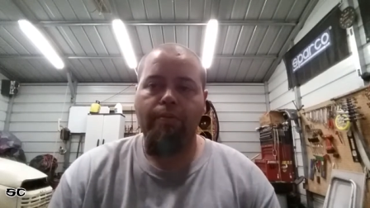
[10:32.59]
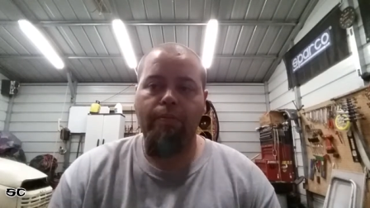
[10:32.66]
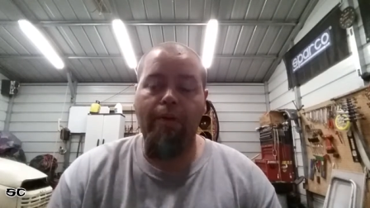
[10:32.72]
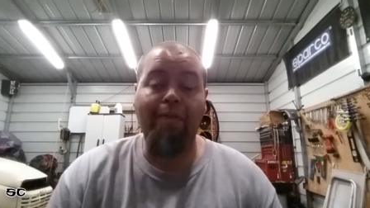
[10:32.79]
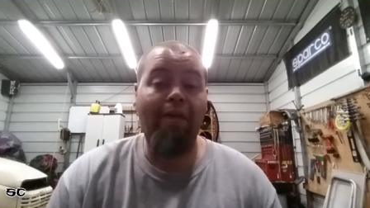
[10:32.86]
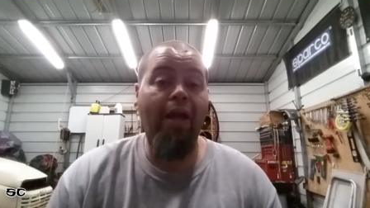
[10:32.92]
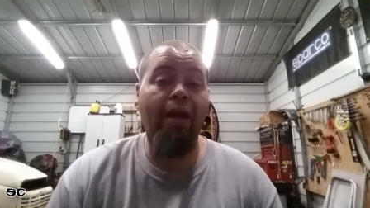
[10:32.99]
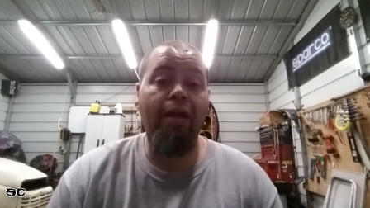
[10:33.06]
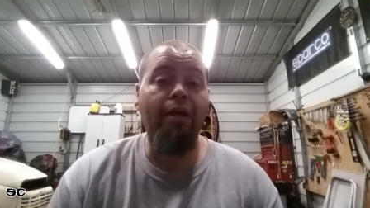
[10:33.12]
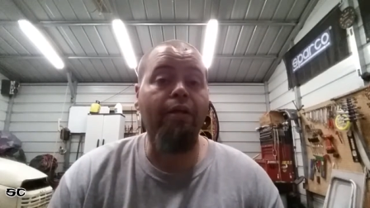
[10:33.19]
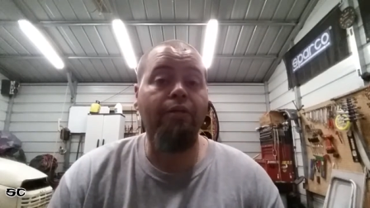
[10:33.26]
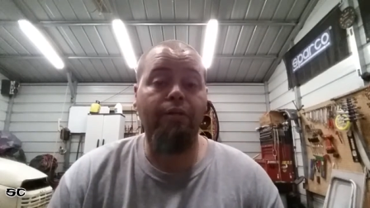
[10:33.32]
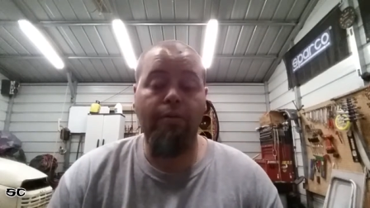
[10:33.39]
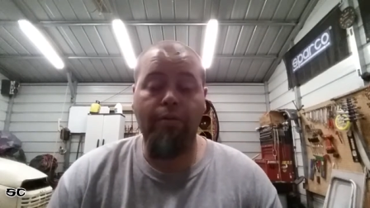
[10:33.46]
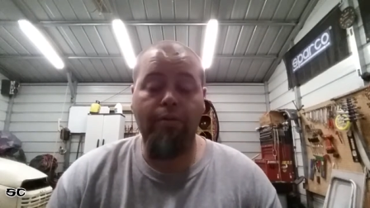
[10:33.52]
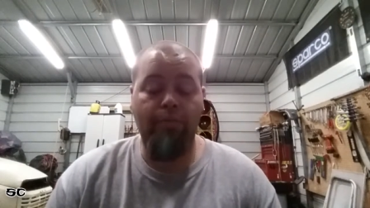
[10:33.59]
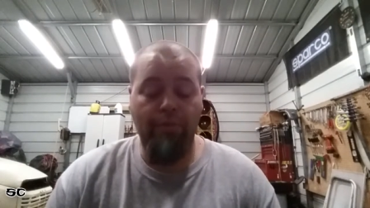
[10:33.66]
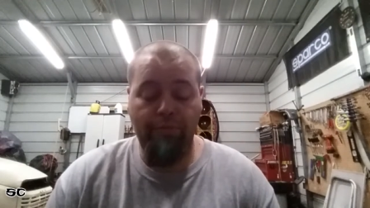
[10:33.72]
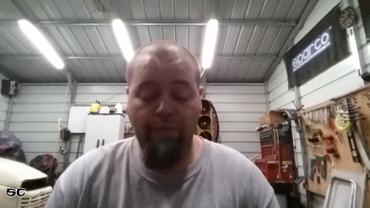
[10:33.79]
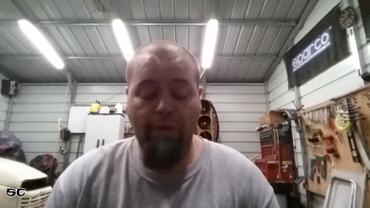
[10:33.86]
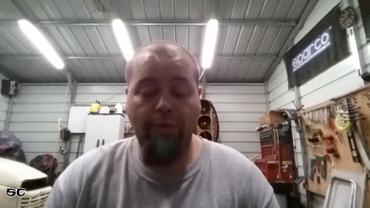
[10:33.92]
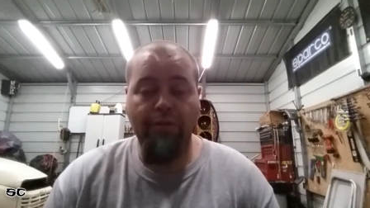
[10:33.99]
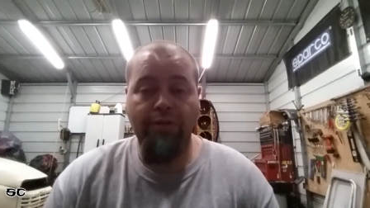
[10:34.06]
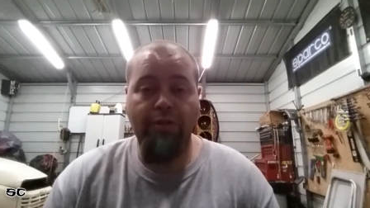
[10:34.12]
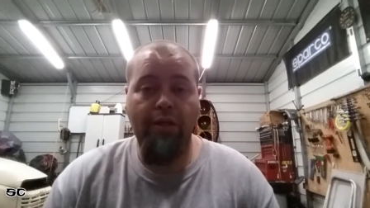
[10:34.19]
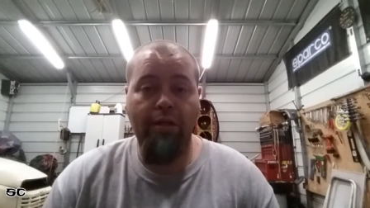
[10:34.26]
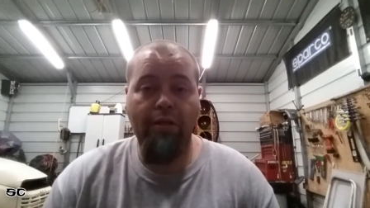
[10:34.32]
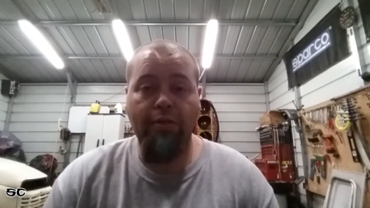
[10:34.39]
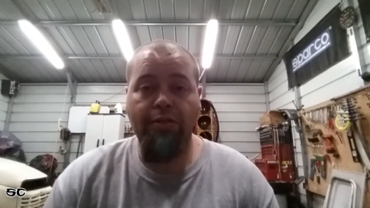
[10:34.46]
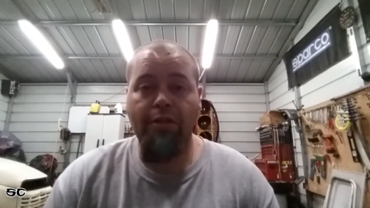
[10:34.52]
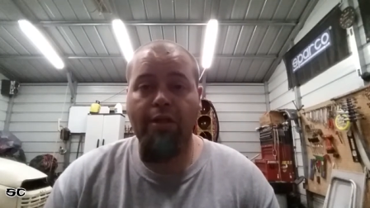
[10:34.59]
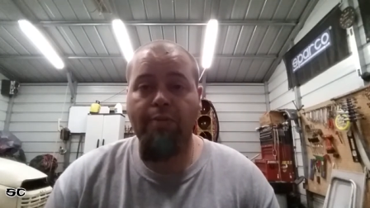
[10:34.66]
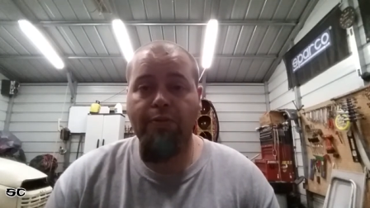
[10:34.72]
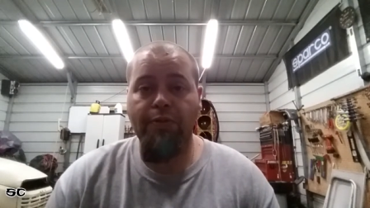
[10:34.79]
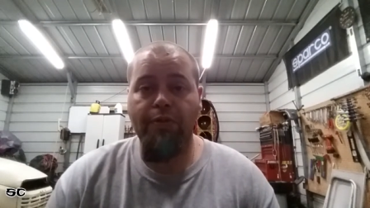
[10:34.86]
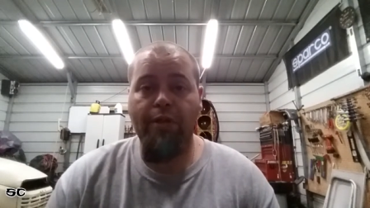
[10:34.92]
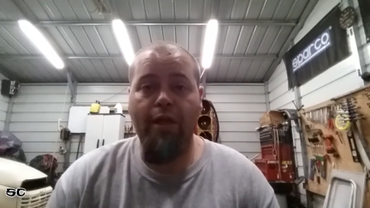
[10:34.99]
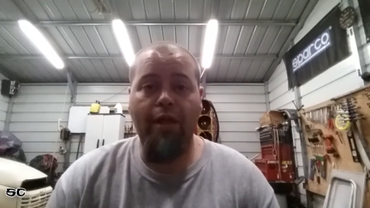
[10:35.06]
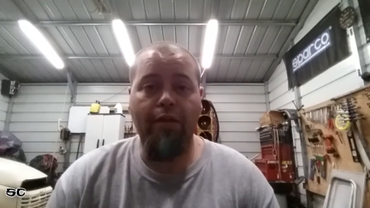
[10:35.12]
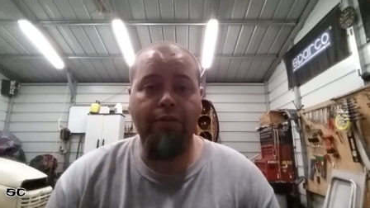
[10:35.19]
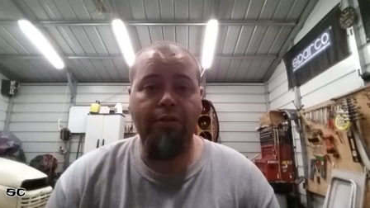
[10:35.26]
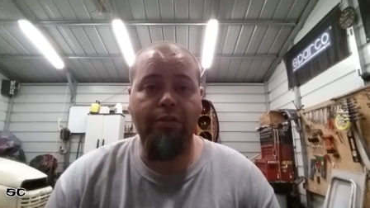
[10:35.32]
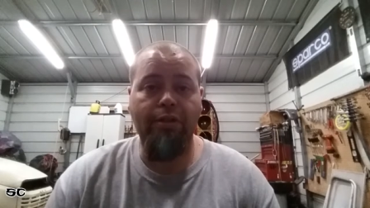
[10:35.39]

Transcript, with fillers: I've got an uh, the, the phone is a Samsung Galaxy